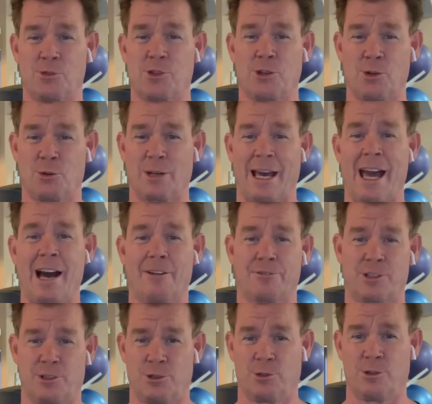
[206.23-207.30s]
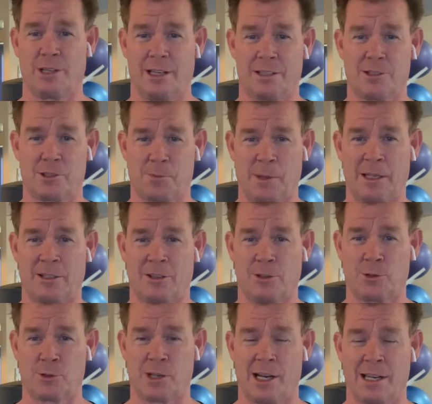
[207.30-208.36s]
So you don't have to do that and spend on
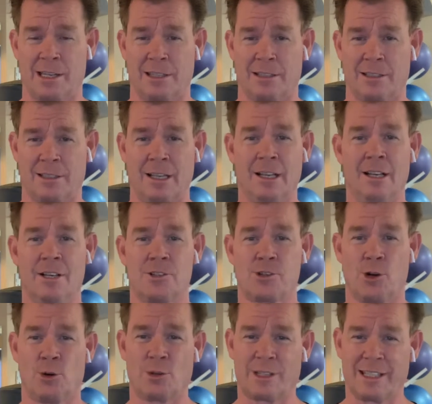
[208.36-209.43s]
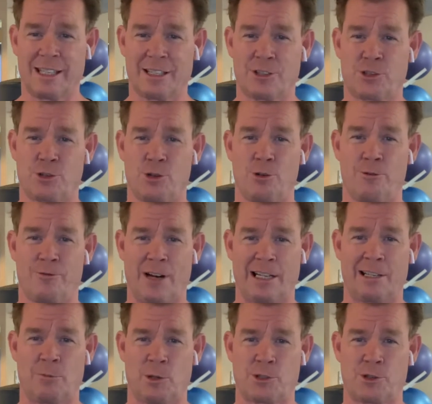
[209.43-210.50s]
those high end. So get a shoe, find
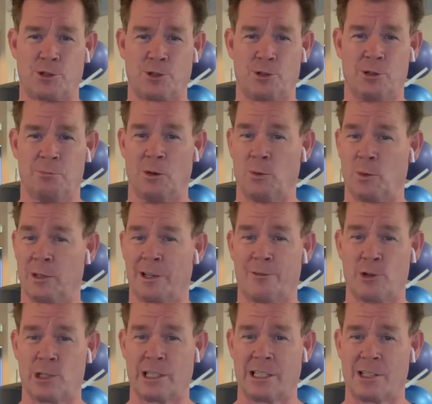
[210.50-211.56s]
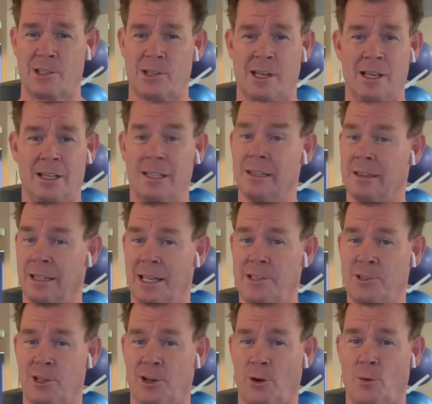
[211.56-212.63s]
out what you're doing, but whatever it is,
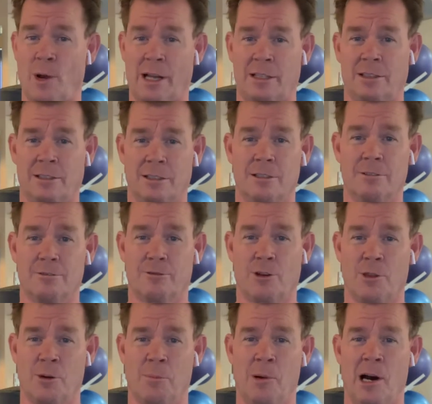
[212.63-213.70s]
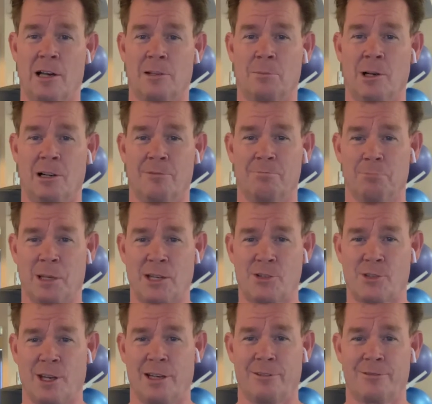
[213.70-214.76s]
lace it correctly. From the bottom up, be
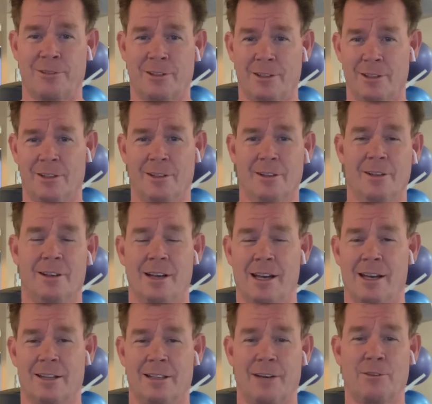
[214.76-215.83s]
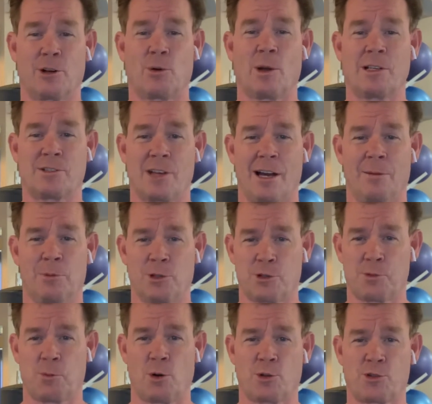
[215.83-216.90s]
safe, and have a great time with your
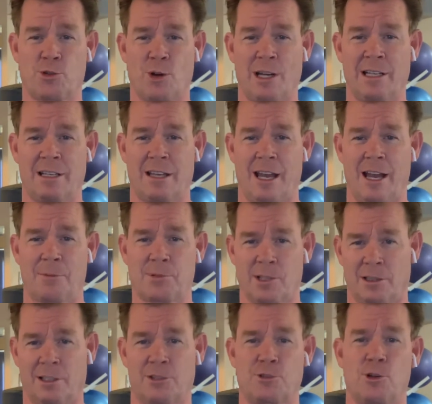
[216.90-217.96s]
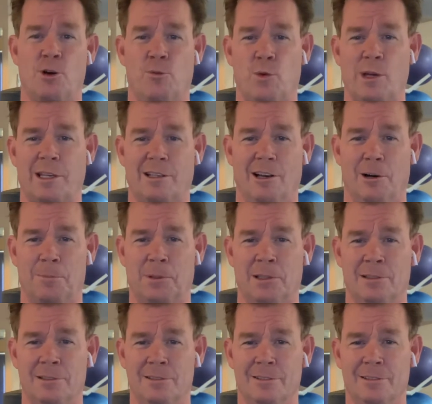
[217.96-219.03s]
sports training camps, and let us know if we can help you.